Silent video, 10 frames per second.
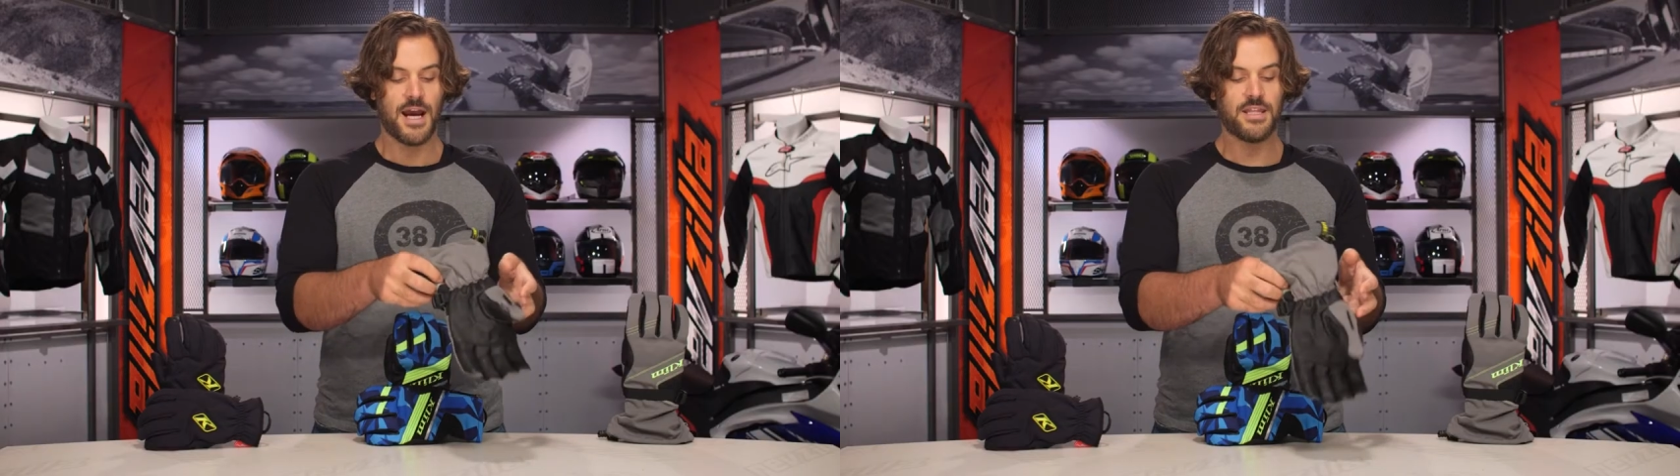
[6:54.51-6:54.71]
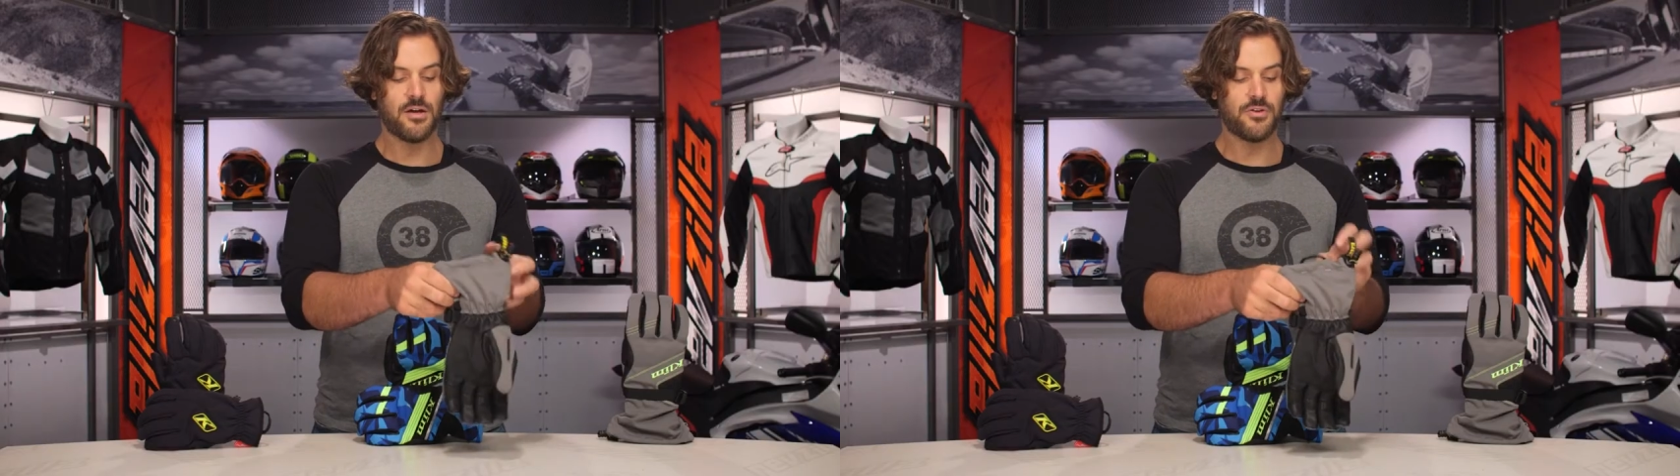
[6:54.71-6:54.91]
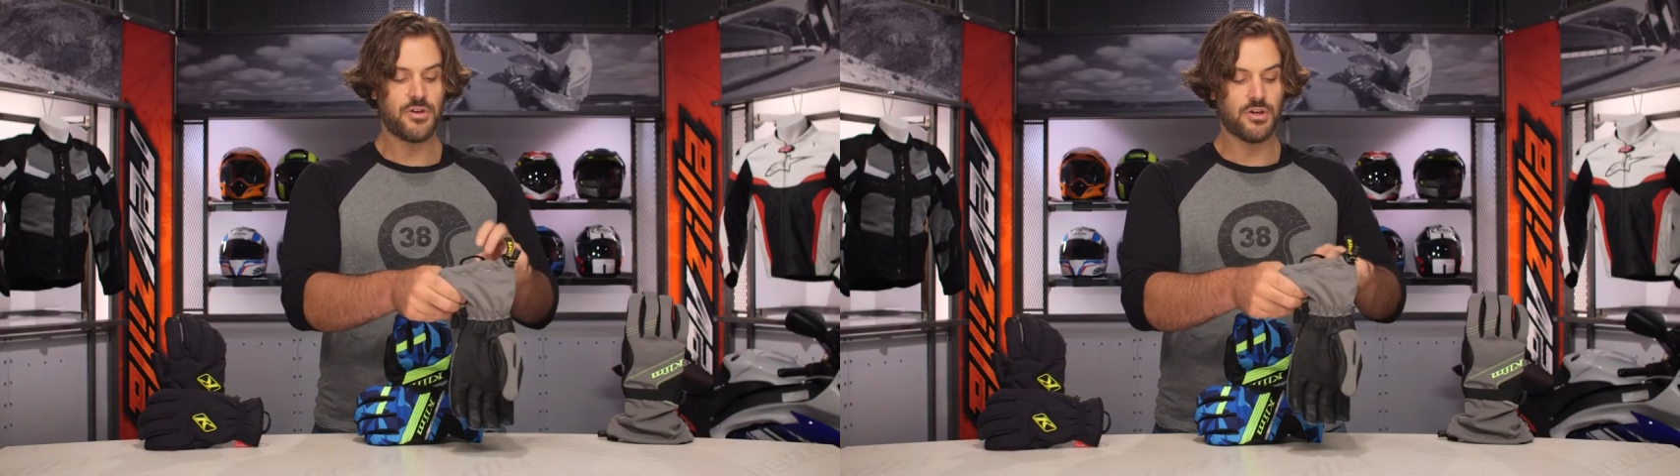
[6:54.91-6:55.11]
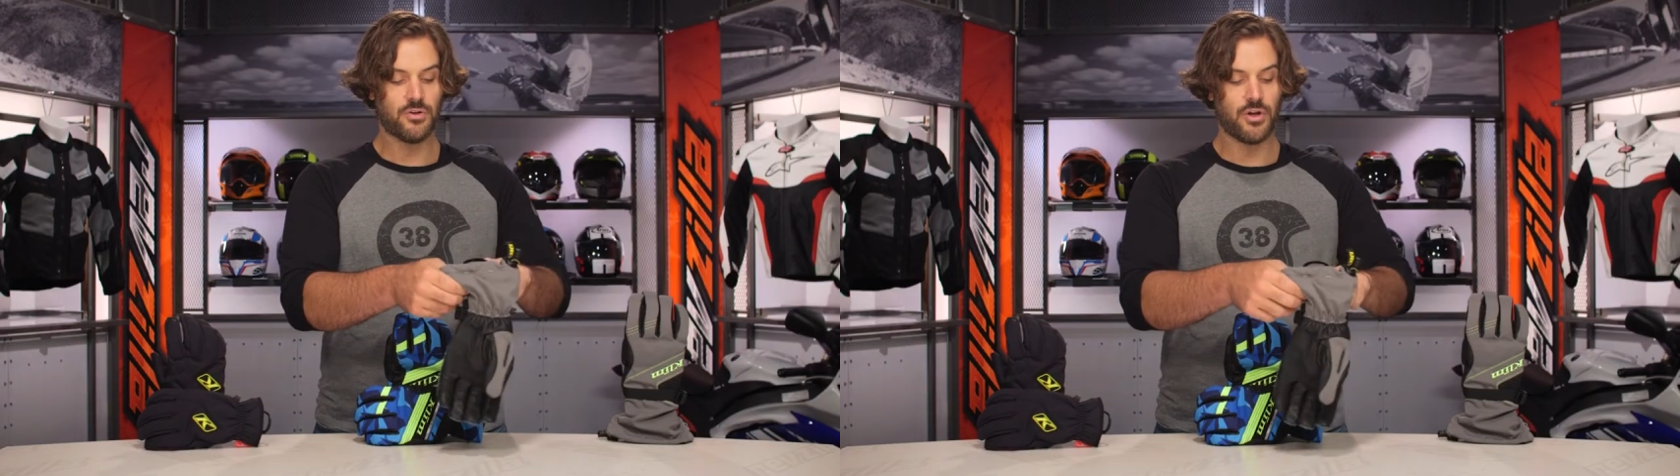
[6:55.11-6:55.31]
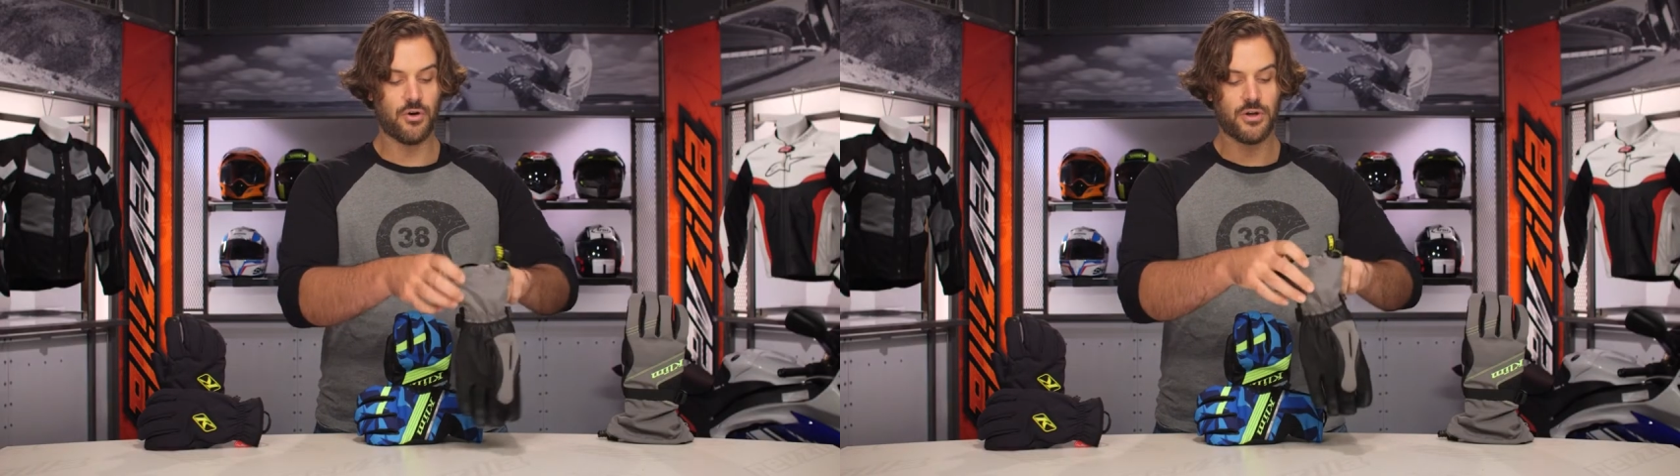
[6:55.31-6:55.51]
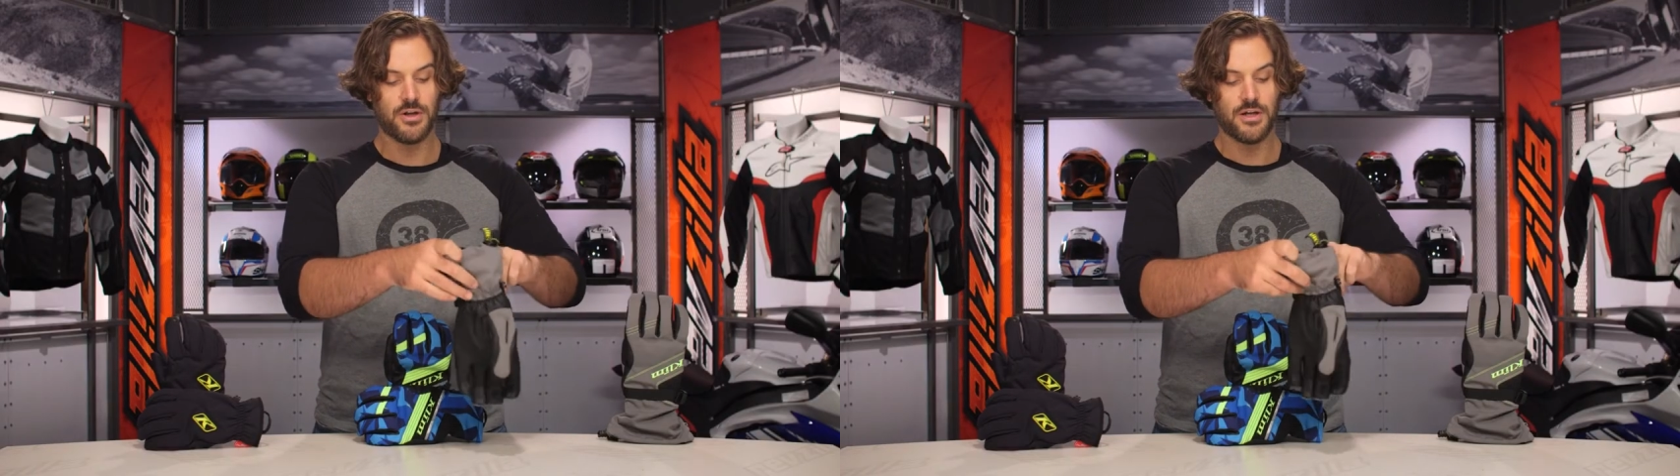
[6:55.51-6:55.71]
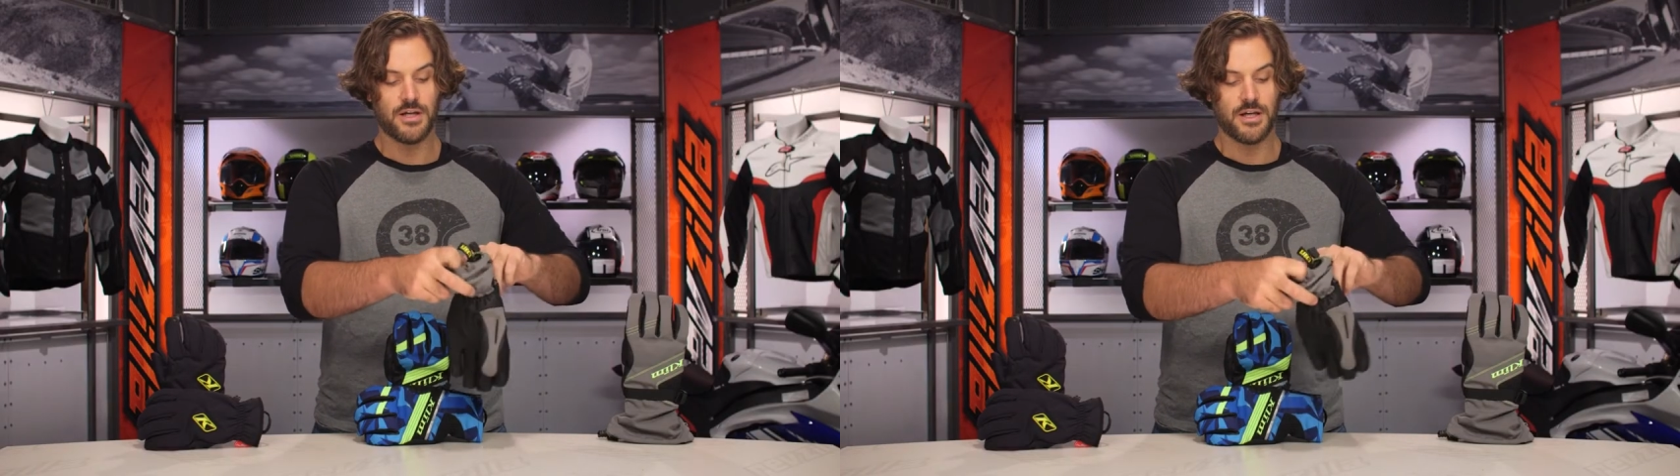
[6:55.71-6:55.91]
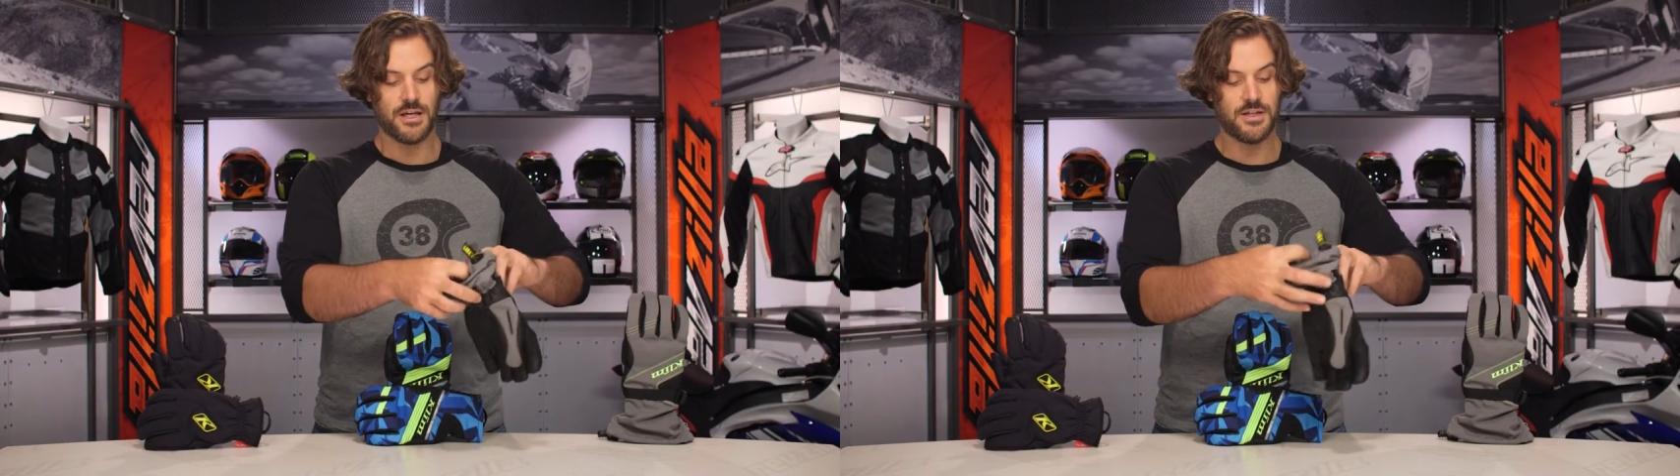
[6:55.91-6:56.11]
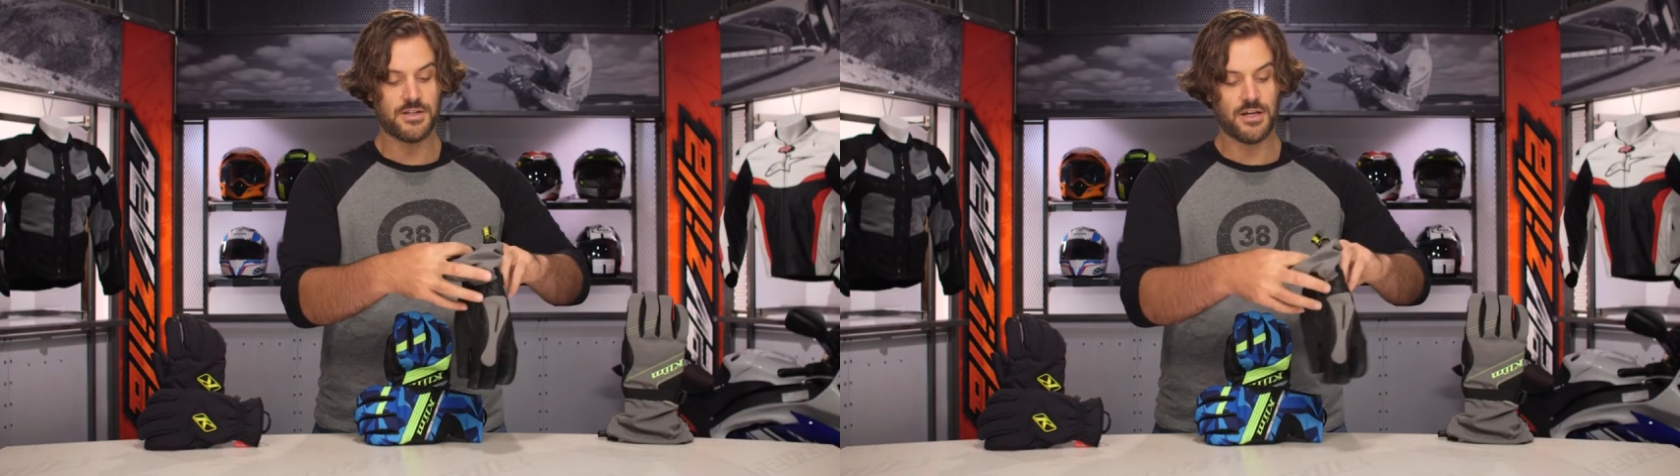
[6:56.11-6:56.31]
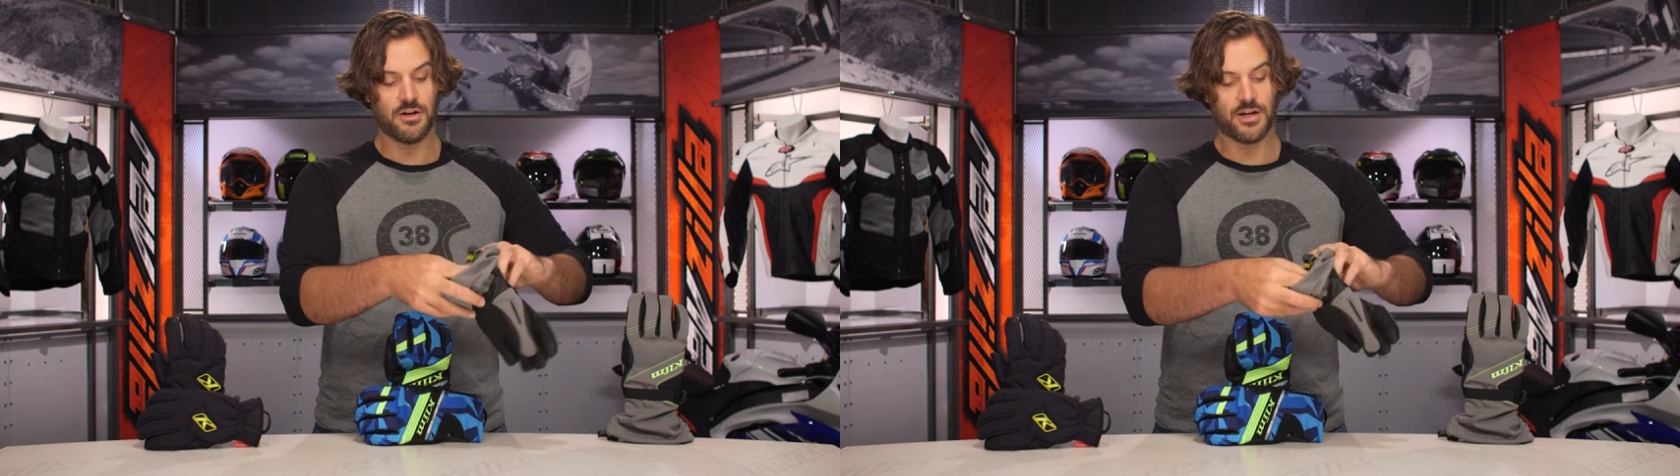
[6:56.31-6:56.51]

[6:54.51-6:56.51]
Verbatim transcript: And the other thing you'll note is that you're